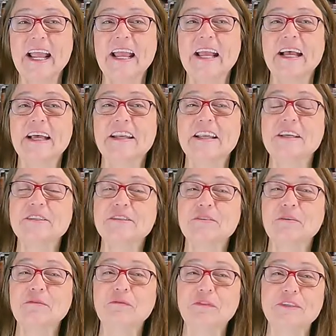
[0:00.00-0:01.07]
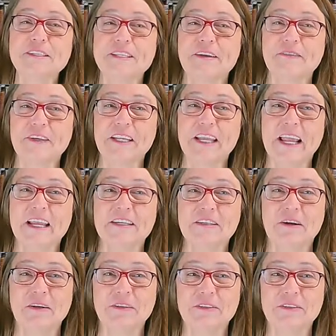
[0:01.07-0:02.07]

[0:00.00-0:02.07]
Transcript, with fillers: and it sold for $78.